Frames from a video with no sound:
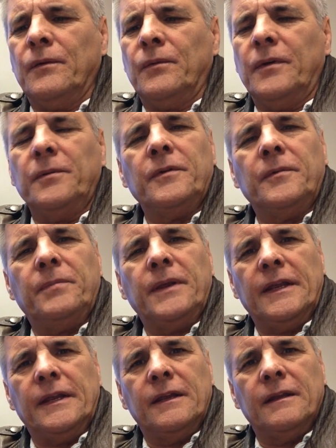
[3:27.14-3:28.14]
We would
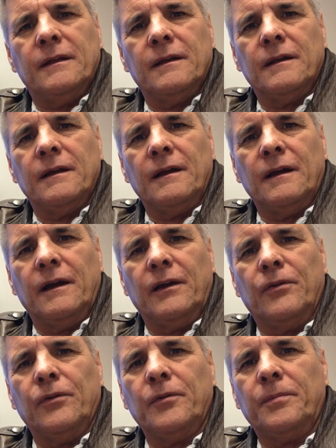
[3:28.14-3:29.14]
be a
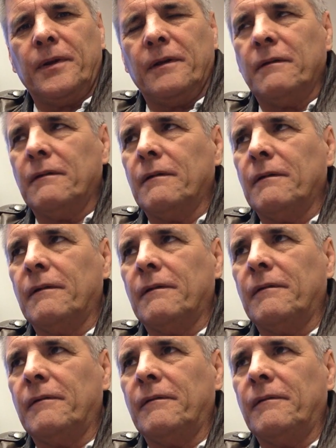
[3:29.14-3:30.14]
group
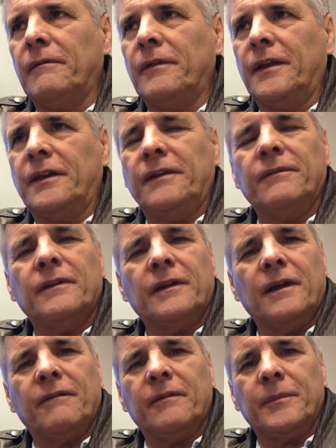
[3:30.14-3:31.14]
that even the
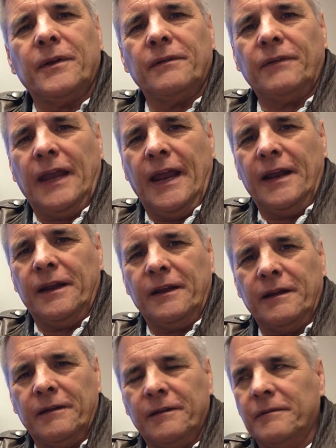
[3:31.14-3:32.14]
government of
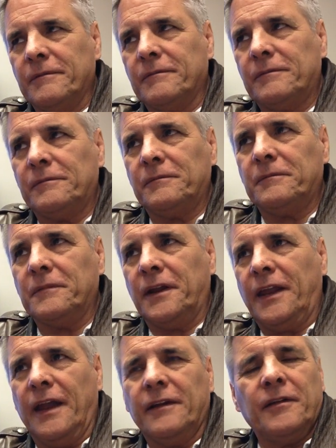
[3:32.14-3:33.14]
Canada
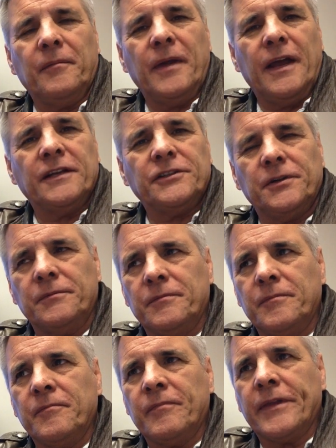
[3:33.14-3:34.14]
can't imagine.
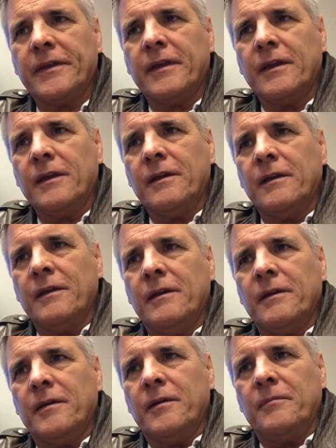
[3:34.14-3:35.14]

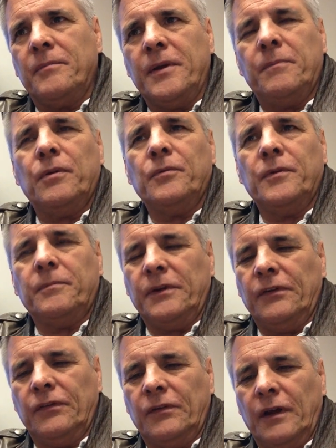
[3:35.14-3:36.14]
People would
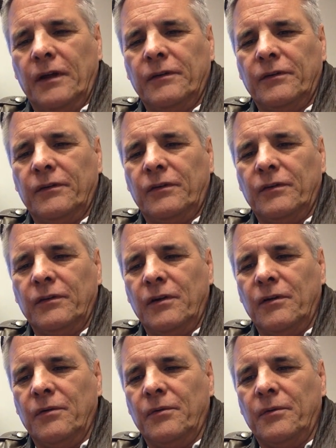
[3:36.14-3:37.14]
be stunned to
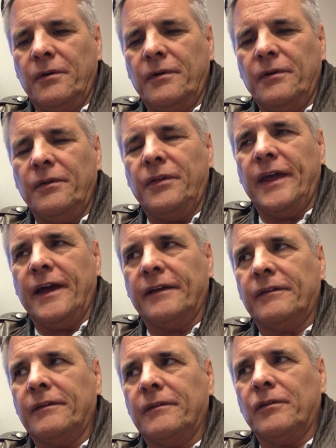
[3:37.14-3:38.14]
know
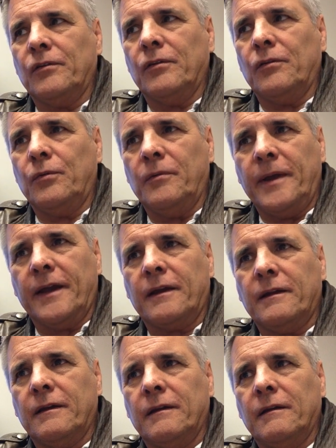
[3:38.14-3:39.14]
that
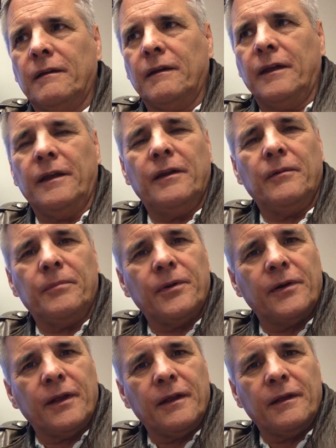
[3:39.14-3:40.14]
Quebec and
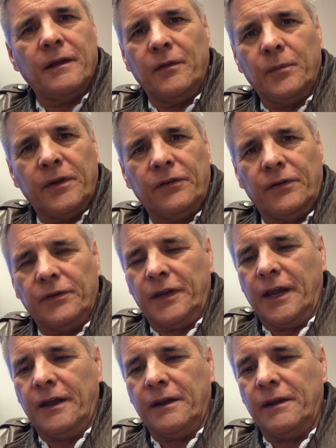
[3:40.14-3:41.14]
Alberta and Western
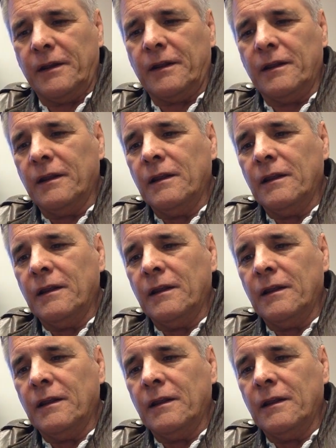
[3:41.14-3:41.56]
Canada